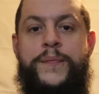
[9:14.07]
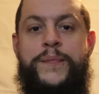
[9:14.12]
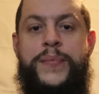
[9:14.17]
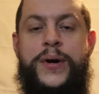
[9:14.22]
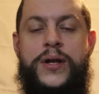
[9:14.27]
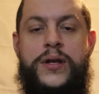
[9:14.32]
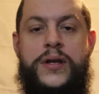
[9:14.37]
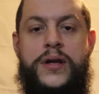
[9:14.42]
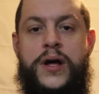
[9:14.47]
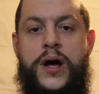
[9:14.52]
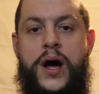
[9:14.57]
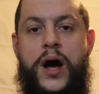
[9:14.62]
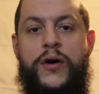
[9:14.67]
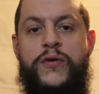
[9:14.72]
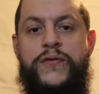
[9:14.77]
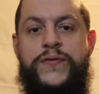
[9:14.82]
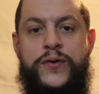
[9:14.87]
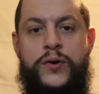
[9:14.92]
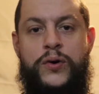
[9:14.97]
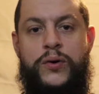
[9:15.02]
But
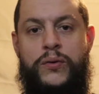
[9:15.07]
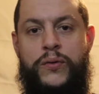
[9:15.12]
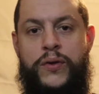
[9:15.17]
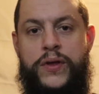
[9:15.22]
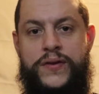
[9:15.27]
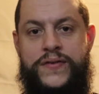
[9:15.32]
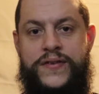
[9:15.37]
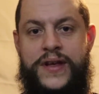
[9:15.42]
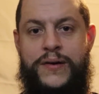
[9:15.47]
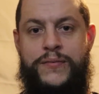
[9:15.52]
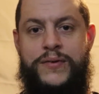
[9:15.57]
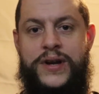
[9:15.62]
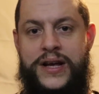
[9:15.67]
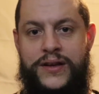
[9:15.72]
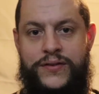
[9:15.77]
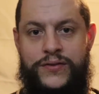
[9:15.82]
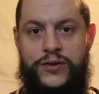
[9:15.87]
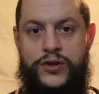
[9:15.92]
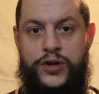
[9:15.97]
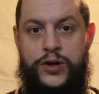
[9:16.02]
overall, the sound
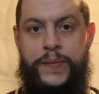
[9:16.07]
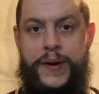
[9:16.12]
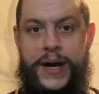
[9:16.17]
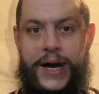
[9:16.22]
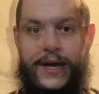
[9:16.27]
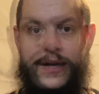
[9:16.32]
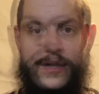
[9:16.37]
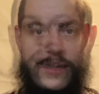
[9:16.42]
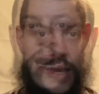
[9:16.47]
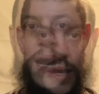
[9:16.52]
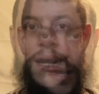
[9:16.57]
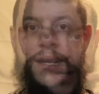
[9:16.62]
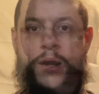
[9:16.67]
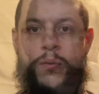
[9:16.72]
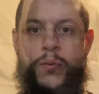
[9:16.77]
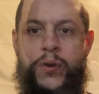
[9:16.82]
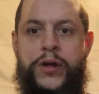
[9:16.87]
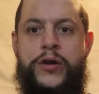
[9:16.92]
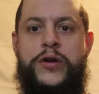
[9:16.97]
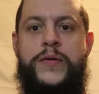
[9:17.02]
isn't too bad, and I
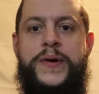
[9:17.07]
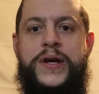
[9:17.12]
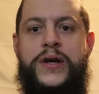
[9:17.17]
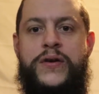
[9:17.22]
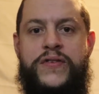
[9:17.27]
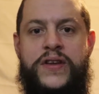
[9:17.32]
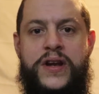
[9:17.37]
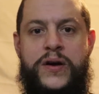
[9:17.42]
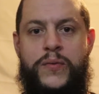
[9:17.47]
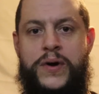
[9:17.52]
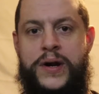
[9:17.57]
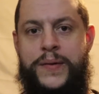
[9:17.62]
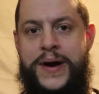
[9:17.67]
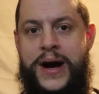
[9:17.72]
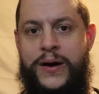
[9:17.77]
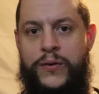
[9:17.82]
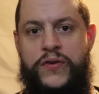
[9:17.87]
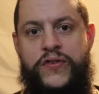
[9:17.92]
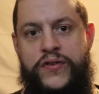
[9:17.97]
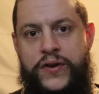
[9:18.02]
will only be using it when I'm
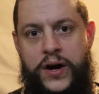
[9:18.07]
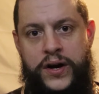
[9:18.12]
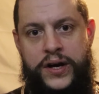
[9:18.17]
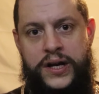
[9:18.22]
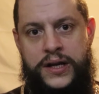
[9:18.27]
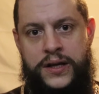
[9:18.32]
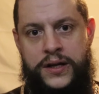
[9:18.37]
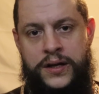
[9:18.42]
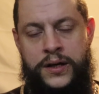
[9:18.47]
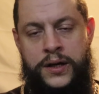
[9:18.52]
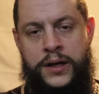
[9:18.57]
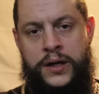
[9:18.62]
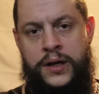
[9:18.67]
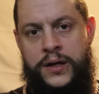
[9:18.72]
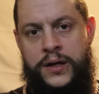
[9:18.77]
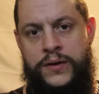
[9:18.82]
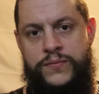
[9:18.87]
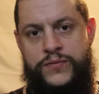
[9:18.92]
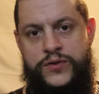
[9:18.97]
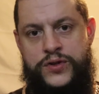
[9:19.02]
outside.
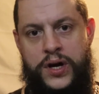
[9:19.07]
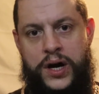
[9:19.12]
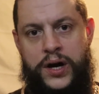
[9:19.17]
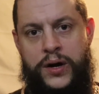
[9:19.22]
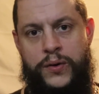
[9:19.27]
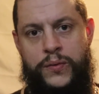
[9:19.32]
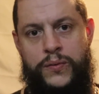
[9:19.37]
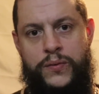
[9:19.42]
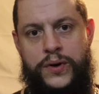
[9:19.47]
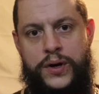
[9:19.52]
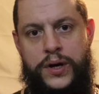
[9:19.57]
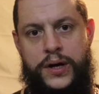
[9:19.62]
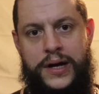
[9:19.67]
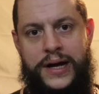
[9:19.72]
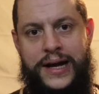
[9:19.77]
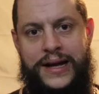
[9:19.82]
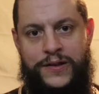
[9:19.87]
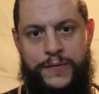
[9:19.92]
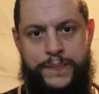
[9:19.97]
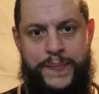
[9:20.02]
So
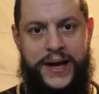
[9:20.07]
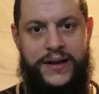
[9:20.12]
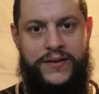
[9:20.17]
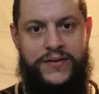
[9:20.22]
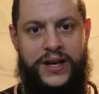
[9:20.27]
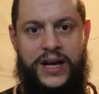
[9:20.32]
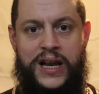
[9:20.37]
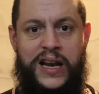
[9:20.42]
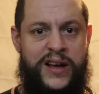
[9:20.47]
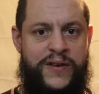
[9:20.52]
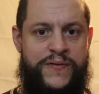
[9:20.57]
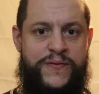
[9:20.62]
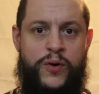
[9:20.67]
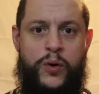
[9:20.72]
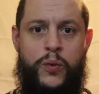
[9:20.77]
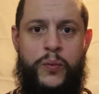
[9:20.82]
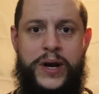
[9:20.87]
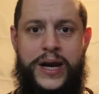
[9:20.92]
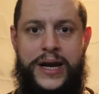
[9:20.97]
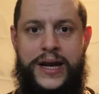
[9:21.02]
it's basically
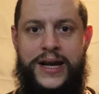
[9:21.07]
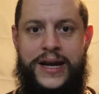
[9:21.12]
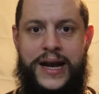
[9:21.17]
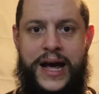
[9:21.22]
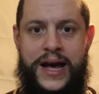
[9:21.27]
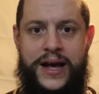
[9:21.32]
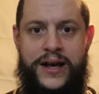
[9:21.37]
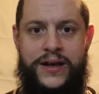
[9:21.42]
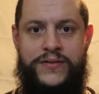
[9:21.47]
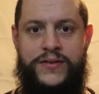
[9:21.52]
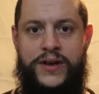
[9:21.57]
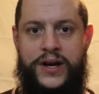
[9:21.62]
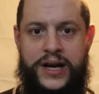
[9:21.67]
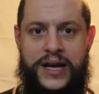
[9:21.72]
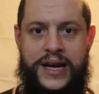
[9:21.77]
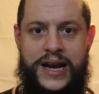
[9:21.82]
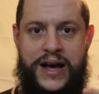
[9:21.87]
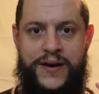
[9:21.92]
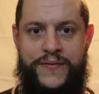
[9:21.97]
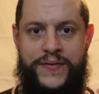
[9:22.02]
for windy days, I
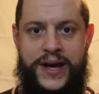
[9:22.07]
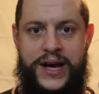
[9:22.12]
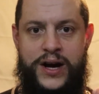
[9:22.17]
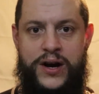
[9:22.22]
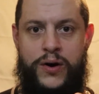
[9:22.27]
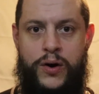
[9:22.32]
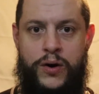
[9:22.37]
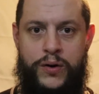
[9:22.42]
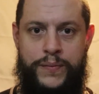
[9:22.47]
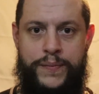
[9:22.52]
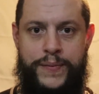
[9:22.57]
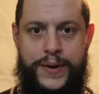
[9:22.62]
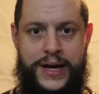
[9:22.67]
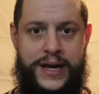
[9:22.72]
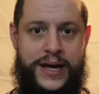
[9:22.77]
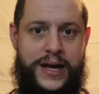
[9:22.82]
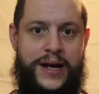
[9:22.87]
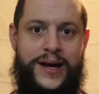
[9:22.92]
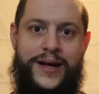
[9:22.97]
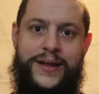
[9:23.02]
can have it on
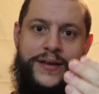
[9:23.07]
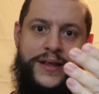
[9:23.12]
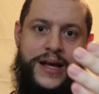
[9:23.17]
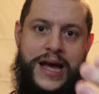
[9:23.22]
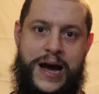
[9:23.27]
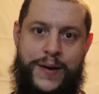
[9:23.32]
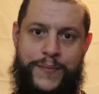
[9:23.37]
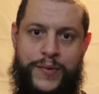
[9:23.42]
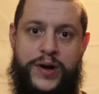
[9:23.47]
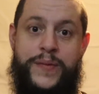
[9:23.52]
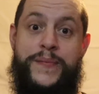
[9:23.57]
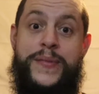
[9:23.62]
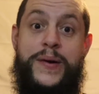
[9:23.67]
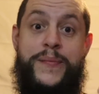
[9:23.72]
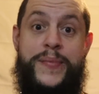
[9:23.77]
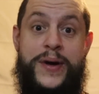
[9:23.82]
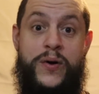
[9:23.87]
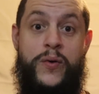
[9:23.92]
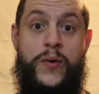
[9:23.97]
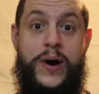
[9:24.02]
me and the camera can be a
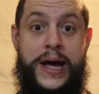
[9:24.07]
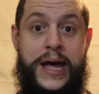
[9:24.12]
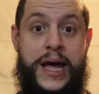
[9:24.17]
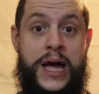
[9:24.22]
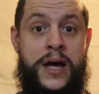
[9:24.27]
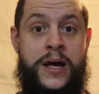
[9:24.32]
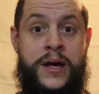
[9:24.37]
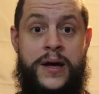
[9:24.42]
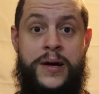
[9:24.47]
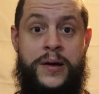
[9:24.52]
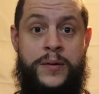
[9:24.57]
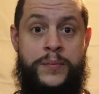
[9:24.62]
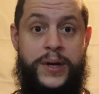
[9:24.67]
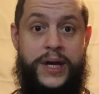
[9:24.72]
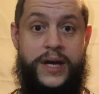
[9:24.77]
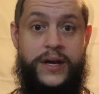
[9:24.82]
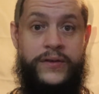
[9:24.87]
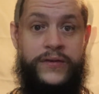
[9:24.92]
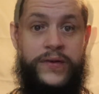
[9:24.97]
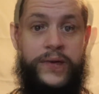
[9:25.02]
bit away.
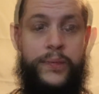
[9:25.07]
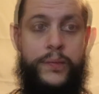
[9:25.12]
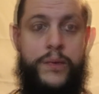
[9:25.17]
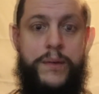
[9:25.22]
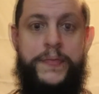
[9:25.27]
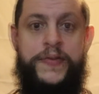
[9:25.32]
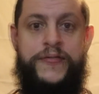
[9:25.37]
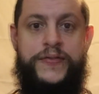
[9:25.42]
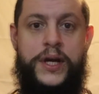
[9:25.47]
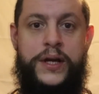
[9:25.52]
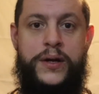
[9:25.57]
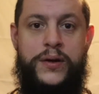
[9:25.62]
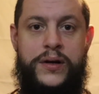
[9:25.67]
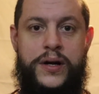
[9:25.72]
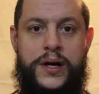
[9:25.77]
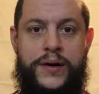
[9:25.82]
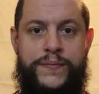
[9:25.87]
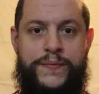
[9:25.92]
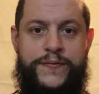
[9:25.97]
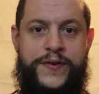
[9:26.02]
Because when we've
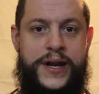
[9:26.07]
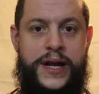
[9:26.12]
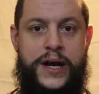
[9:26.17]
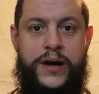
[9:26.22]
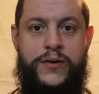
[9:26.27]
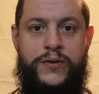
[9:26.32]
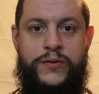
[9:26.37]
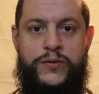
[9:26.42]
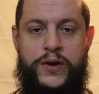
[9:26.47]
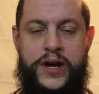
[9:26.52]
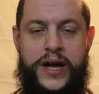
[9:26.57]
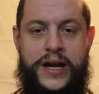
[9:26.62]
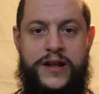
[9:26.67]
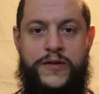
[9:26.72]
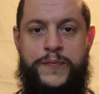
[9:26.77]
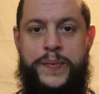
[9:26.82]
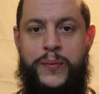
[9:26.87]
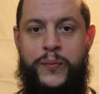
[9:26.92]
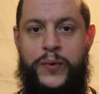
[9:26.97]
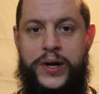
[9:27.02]
done videos and
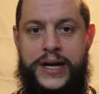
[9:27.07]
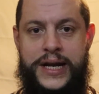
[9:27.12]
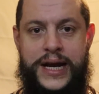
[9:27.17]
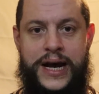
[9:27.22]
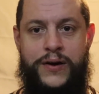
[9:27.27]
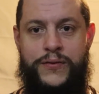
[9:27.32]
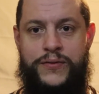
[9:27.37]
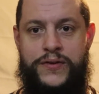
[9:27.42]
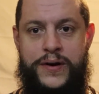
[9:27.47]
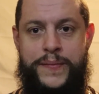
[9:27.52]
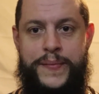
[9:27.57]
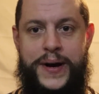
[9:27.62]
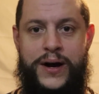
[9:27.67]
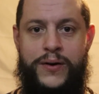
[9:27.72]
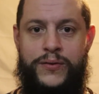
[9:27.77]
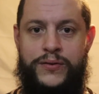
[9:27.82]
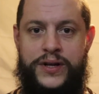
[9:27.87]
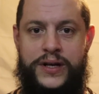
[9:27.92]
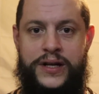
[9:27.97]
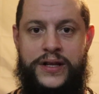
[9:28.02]
it's been windy out and
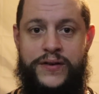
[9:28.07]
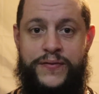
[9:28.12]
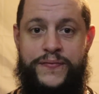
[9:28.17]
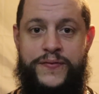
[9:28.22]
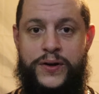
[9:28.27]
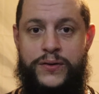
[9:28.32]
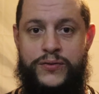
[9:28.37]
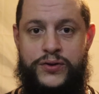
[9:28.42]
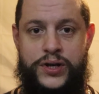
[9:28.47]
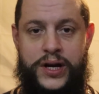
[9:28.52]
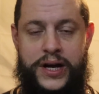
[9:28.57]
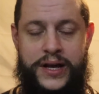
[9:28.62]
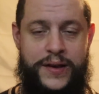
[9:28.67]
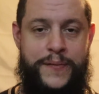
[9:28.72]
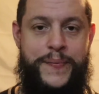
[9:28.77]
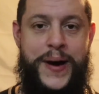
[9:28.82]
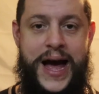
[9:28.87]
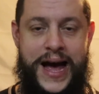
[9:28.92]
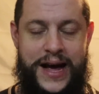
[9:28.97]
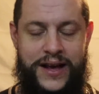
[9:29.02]
about in
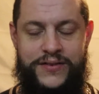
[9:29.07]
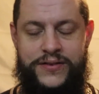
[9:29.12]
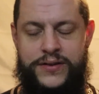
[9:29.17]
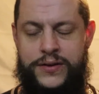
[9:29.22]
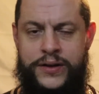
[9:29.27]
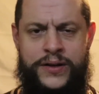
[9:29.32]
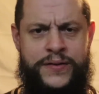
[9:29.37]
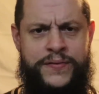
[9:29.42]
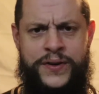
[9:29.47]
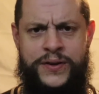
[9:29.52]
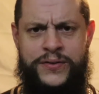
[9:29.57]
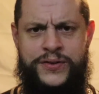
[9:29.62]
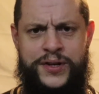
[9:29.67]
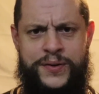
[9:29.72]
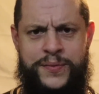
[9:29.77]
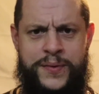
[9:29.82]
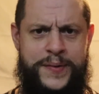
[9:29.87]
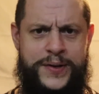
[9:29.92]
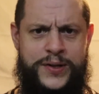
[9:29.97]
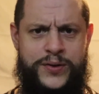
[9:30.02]
the past, not in the
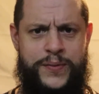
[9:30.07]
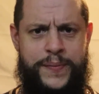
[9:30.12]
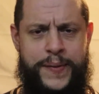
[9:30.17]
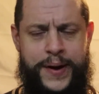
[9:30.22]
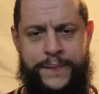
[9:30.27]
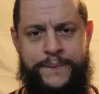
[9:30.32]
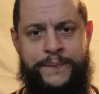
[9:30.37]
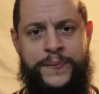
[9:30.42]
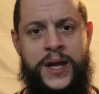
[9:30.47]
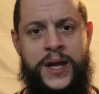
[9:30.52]
future, what am I talking about?